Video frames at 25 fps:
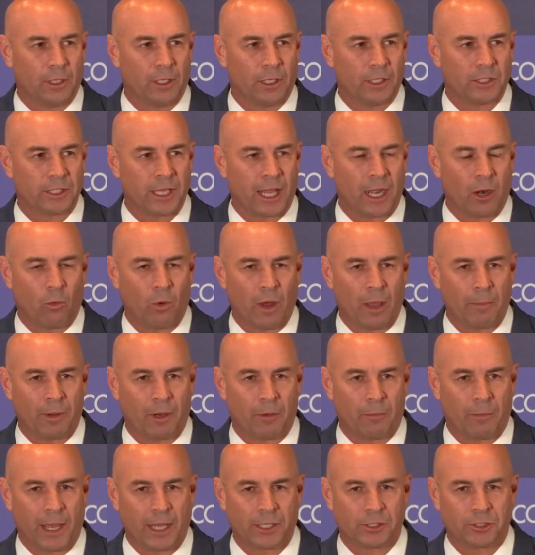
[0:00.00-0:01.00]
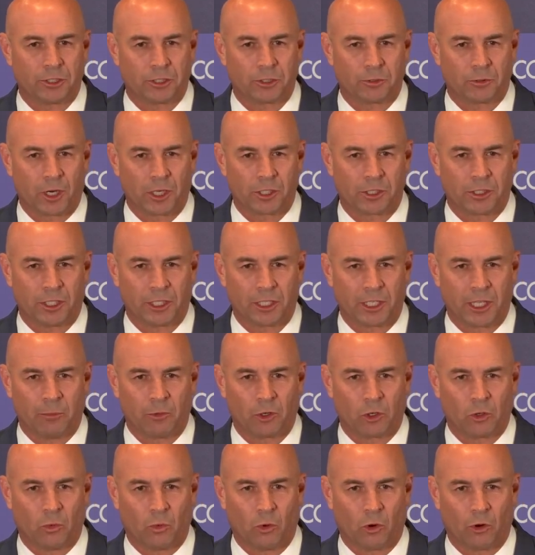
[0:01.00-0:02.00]
is that a weapon of mass destruction in
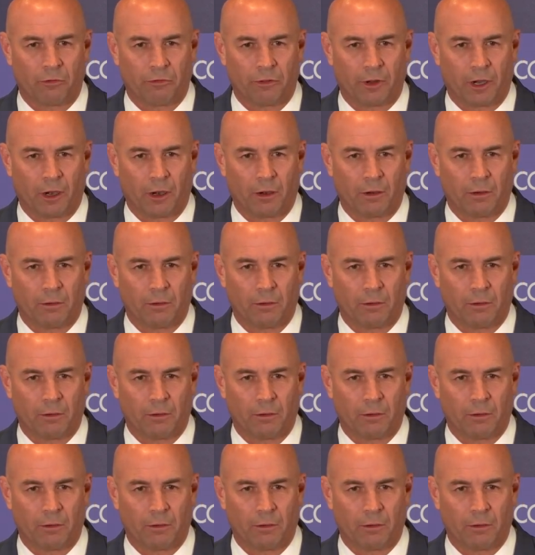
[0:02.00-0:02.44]
chemical warfare?